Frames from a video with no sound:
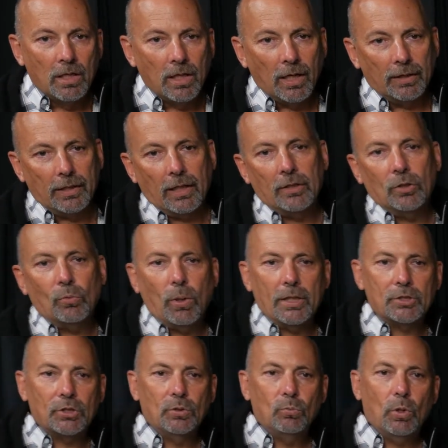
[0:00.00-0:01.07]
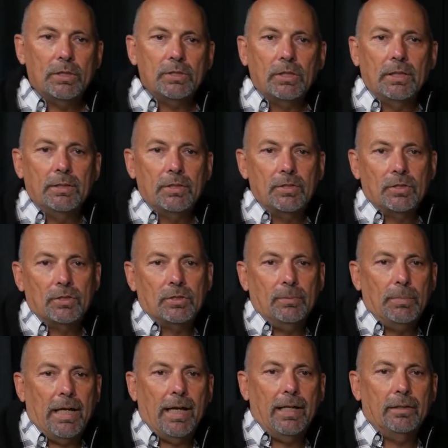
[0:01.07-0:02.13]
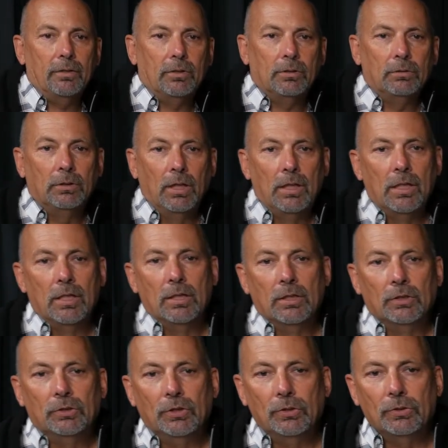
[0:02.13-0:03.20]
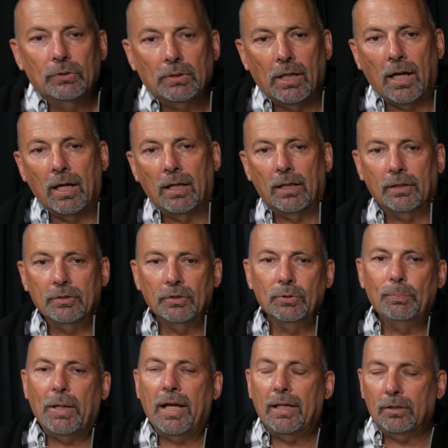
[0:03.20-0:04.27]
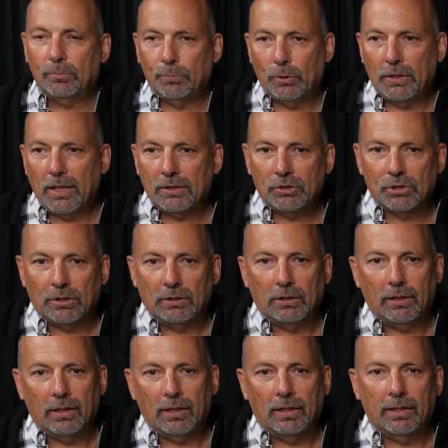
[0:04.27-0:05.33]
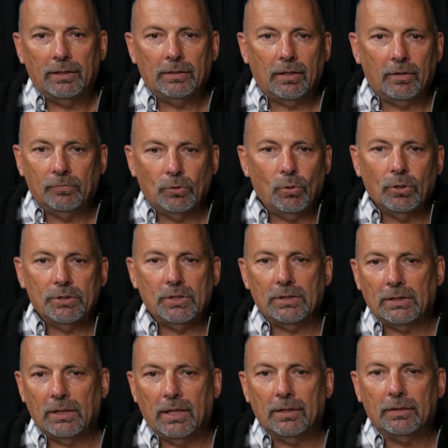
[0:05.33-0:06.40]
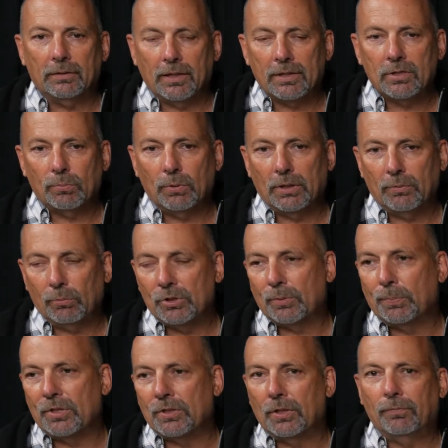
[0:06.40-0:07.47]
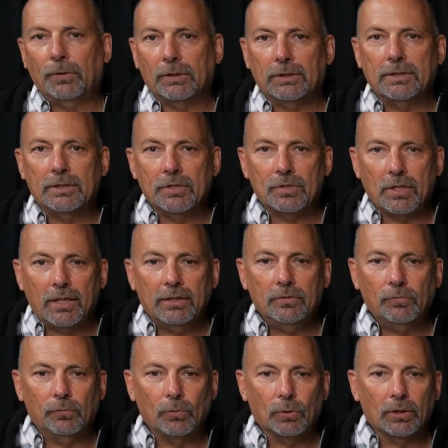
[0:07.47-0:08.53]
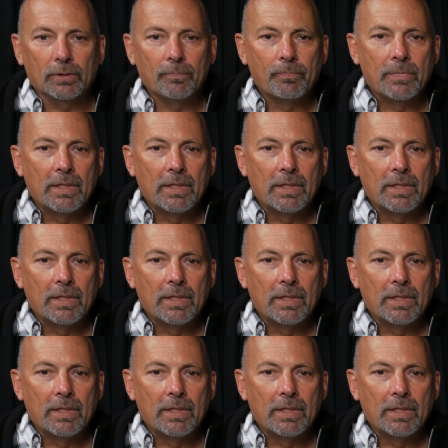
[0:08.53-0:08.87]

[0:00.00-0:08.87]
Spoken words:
Another question was, can the system handle new panel production? And of course it can. That's what it was specifically designed for.